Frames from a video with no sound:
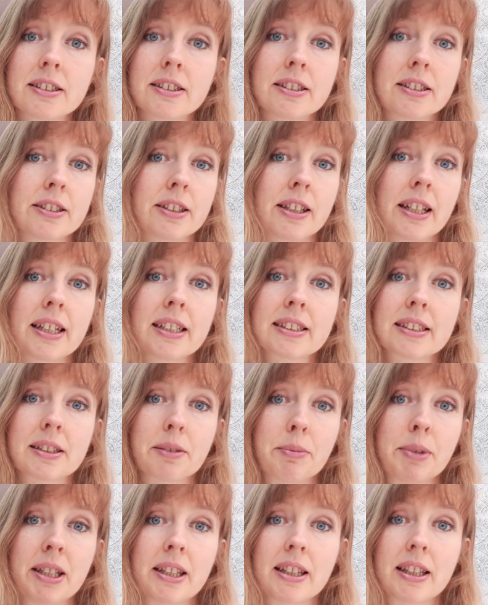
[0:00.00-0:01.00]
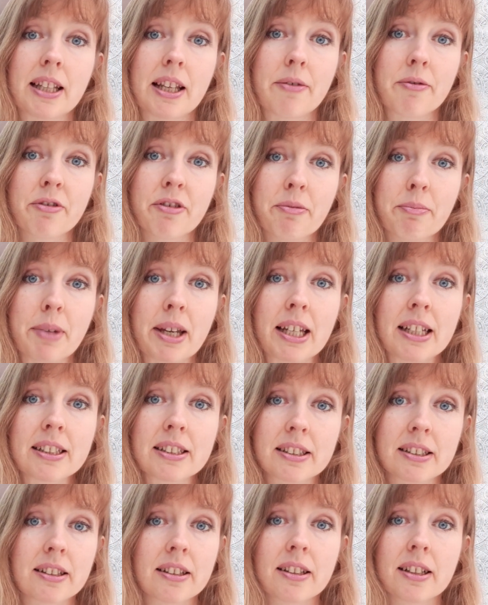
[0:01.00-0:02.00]
So that's,
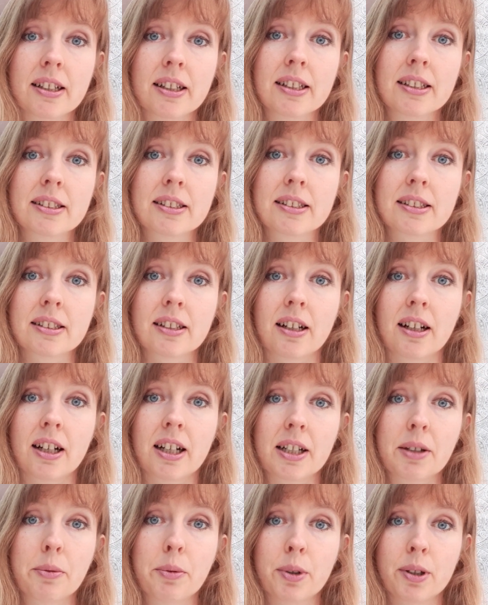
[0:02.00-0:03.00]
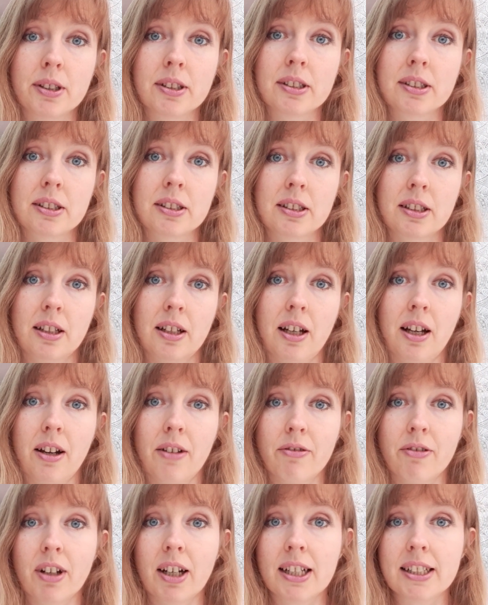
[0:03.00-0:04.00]
information that I would
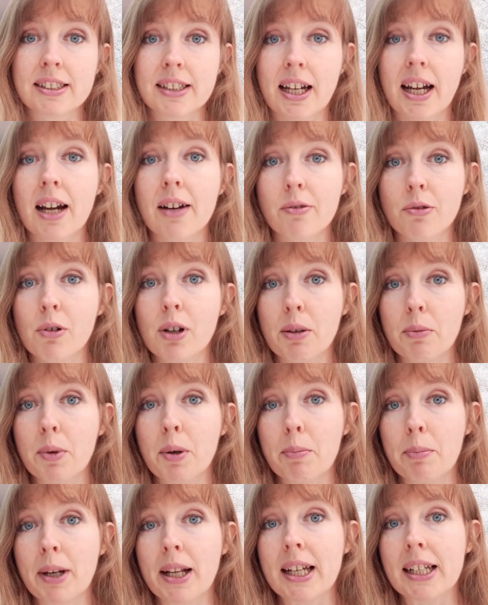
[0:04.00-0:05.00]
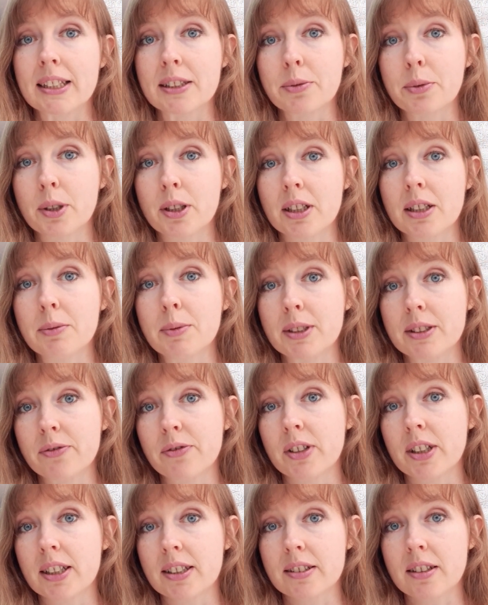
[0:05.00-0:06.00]
have liked to have all in one place when I was
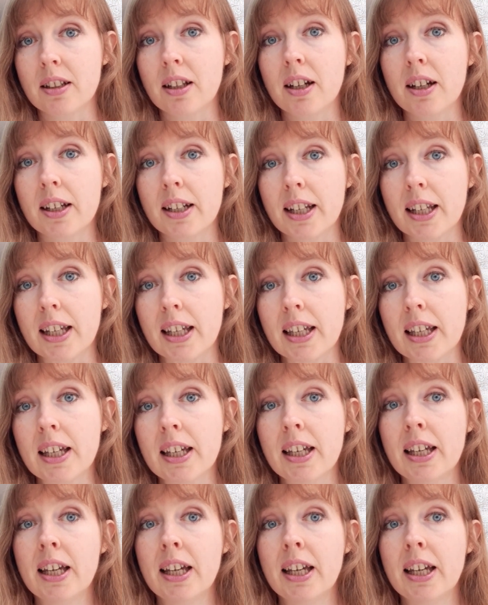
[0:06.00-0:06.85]
first learning.